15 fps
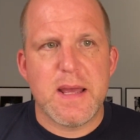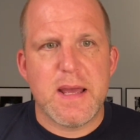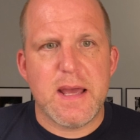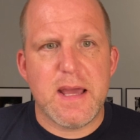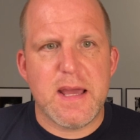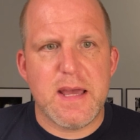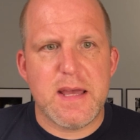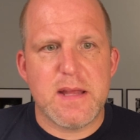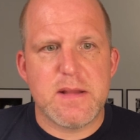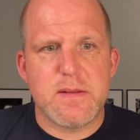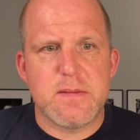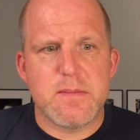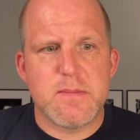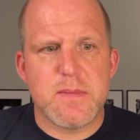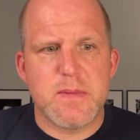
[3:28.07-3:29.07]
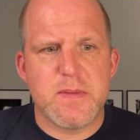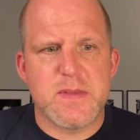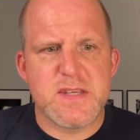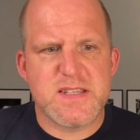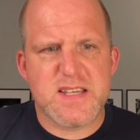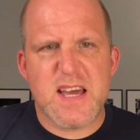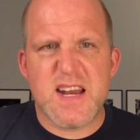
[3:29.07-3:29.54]
And
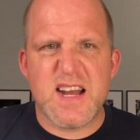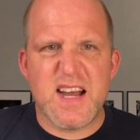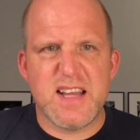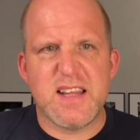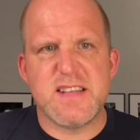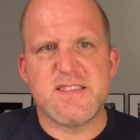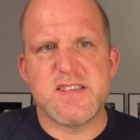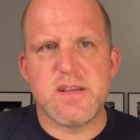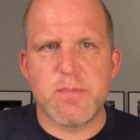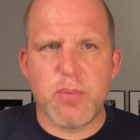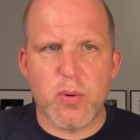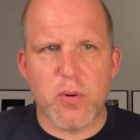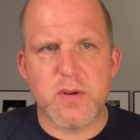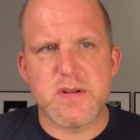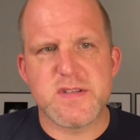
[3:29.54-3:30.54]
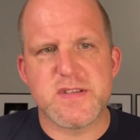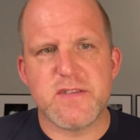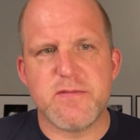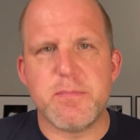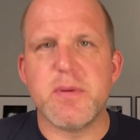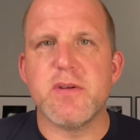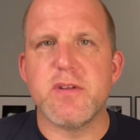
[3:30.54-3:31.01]
this kind of highlights the importance
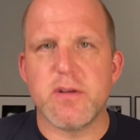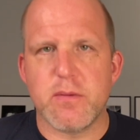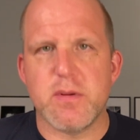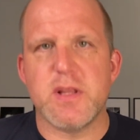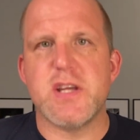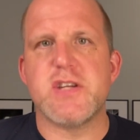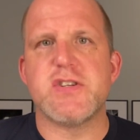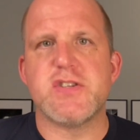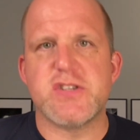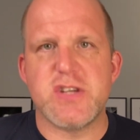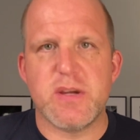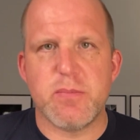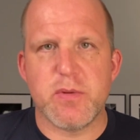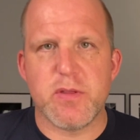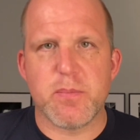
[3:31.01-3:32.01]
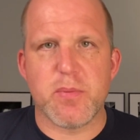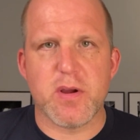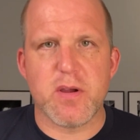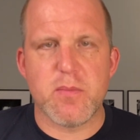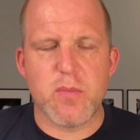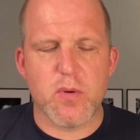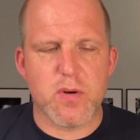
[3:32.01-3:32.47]
of building relationship with a brick
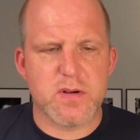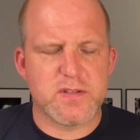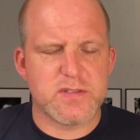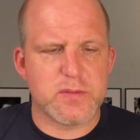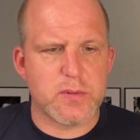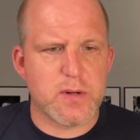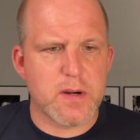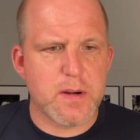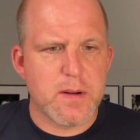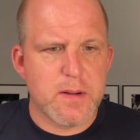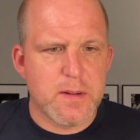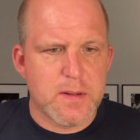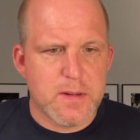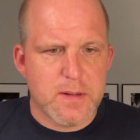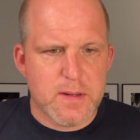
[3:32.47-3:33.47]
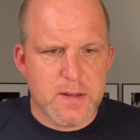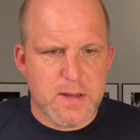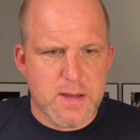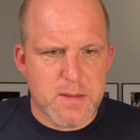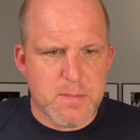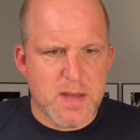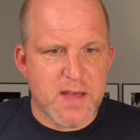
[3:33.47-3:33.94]
and mortar store.
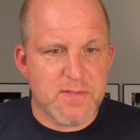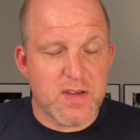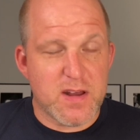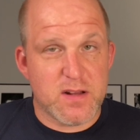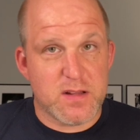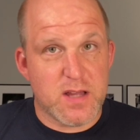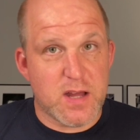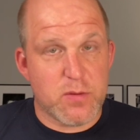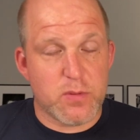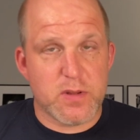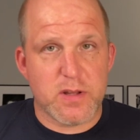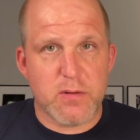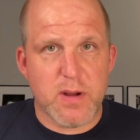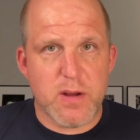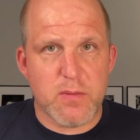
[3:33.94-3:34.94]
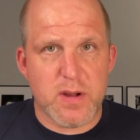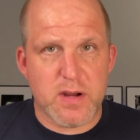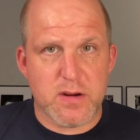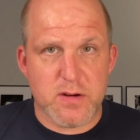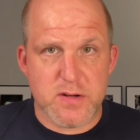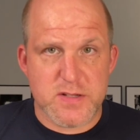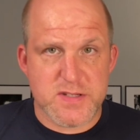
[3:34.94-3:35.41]
I've gotten a lot of really great
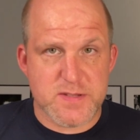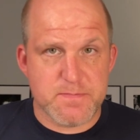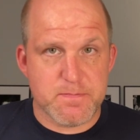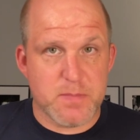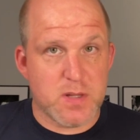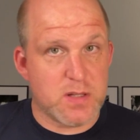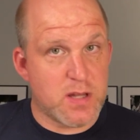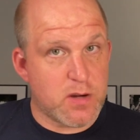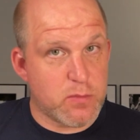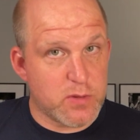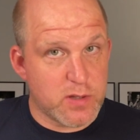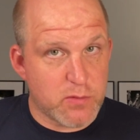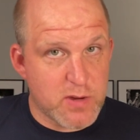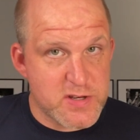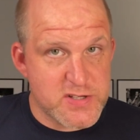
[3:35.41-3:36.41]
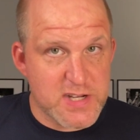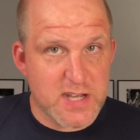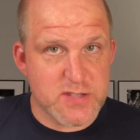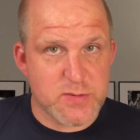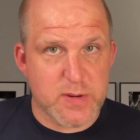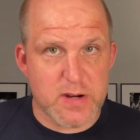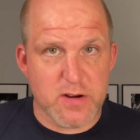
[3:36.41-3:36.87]
records, a lot of really great
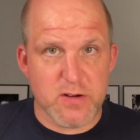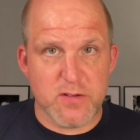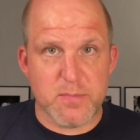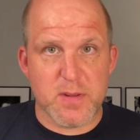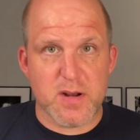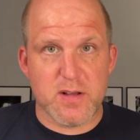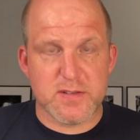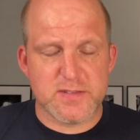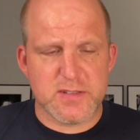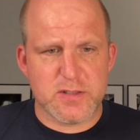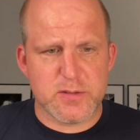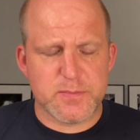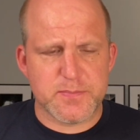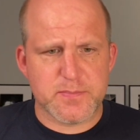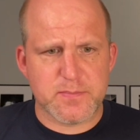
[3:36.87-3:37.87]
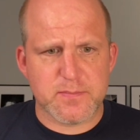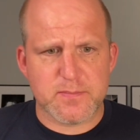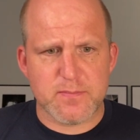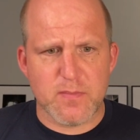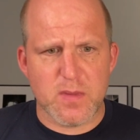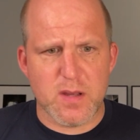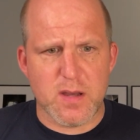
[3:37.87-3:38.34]
jazz records, but also
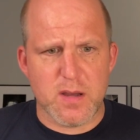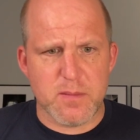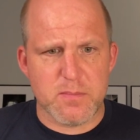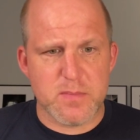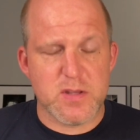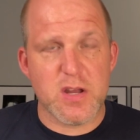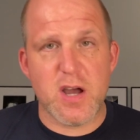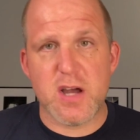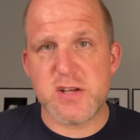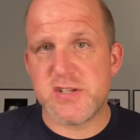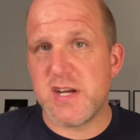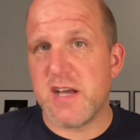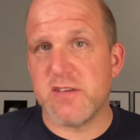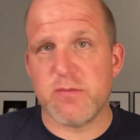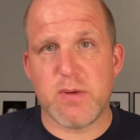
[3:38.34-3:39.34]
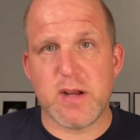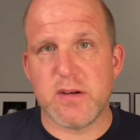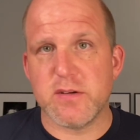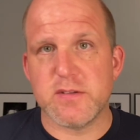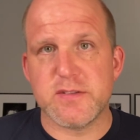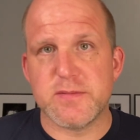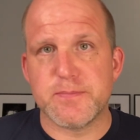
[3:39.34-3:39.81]
non-jazz
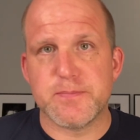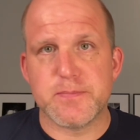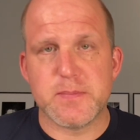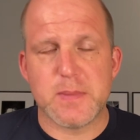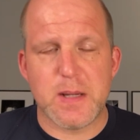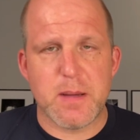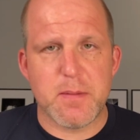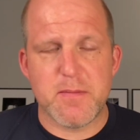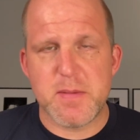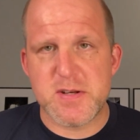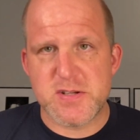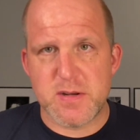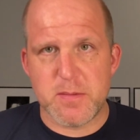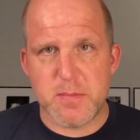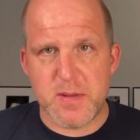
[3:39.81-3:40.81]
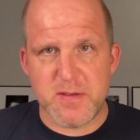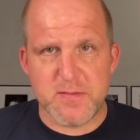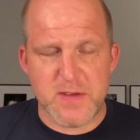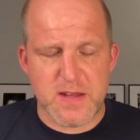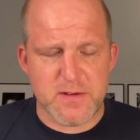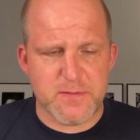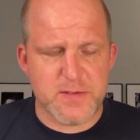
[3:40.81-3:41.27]
records. I've mentioned I'm a big
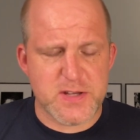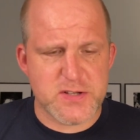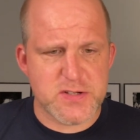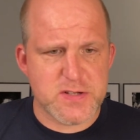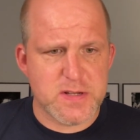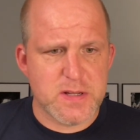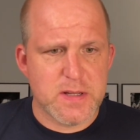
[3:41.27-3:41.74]
fan of Fish.